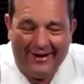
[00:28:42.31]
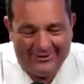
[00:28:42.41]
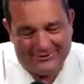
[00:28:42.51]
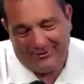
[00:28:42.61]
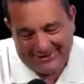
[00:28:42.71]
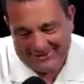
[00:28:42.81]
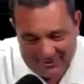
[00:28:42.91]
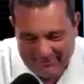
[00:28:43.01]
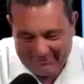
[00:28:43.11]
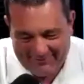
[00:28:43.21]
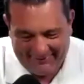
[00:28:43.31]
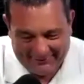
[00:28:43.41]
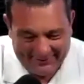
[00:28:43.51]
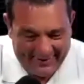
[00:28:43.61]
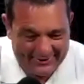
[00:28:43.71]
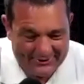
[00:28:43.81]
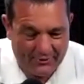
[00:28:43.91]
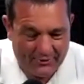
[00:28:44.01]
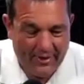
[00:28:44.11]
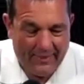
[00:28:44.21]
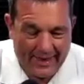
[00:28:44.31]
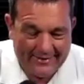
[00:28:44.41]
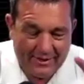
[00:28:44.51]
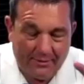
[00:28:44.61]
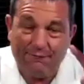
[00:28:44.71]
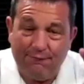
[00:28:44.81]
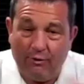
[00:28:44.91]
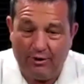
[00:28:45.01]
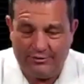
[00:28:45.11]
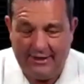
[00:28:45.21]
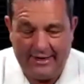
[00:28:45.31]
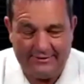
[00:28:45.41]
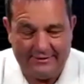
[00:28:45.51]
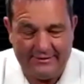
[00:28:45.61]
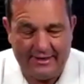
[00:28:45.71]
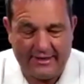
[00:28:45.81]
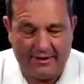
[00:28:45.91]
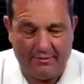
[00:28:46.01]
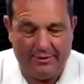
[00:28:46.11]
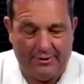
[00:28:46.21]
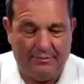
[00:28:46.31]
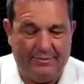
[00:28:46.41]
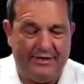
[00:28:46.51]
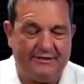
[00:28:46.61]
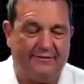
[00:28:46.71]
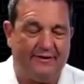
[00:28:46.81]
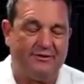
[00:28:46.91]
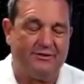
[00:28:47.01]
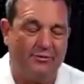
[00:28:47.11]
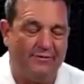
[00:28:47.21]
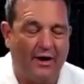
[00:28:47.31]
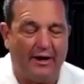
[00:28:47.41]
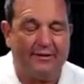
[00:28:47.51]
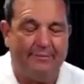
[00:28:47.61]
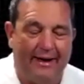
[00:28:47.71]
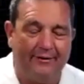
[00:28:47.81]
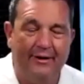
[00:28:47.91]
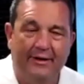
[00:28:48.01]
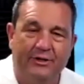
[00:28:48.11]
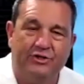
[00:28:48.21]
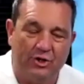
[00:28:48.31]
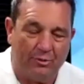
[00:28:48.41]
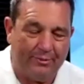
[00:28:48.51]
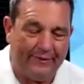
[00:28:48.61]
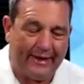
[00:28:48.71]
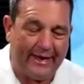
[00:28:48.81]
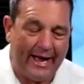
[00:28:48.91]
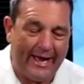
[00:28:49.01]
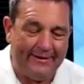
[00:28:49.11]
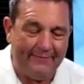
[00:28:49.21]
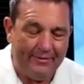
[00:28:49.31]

So that's one of my favorite things. So that's number 4, Chance, is the accountability piece of it. So we've talked about the Sherpa and the guide.